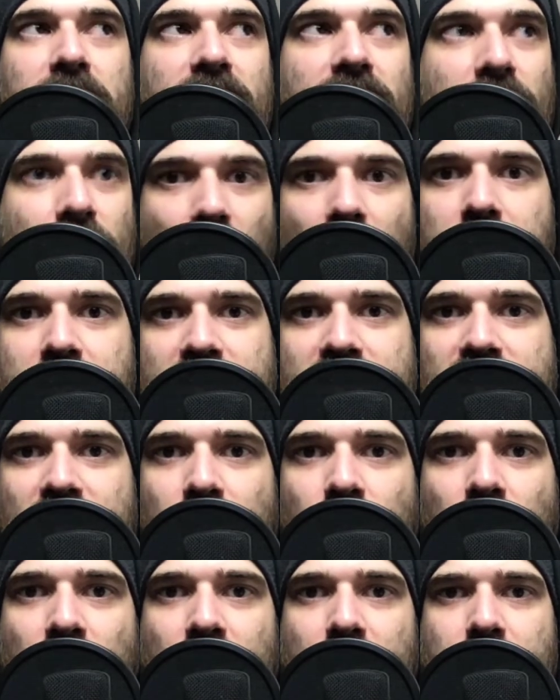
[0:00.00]
that I was
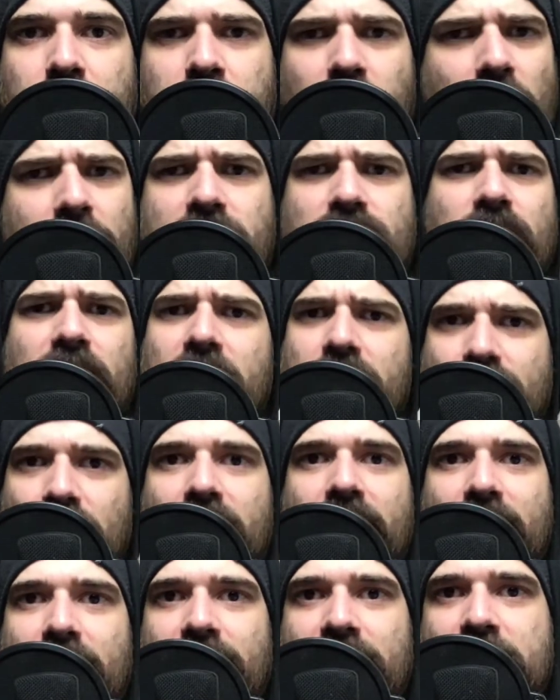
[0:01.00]
someone, but I was really trying
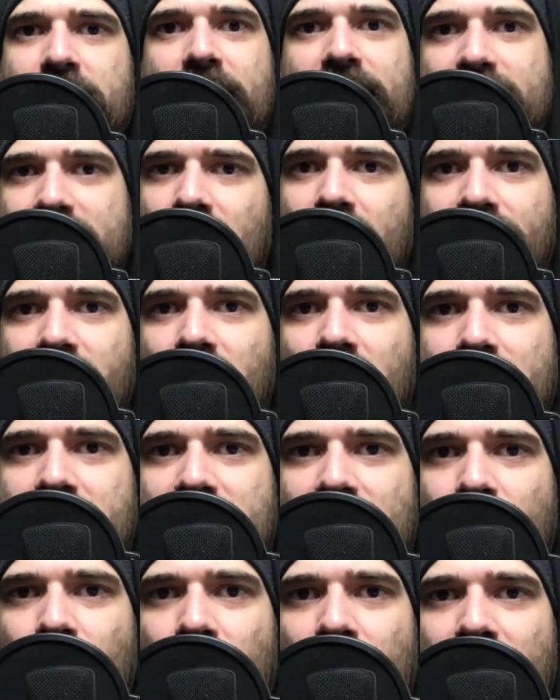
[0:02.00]
to convince myself that I'm
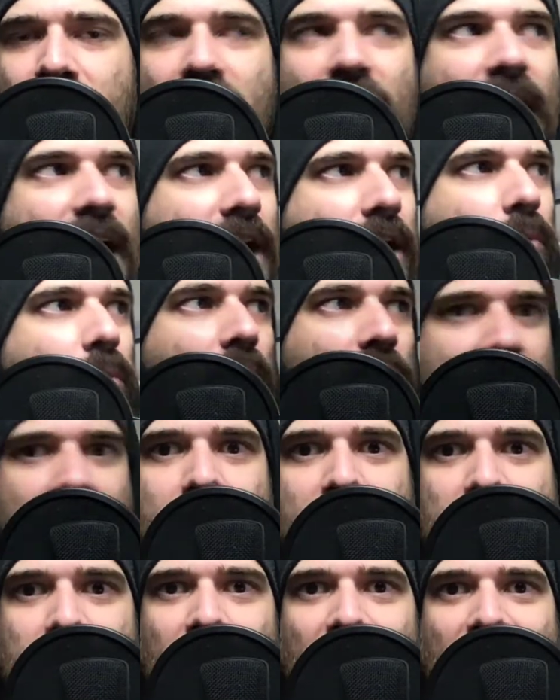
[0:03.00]
someone and I want
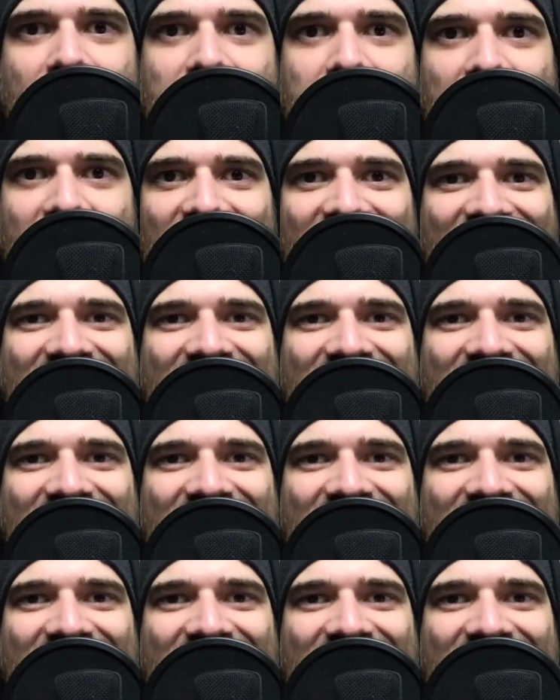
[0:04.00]
them to believe me,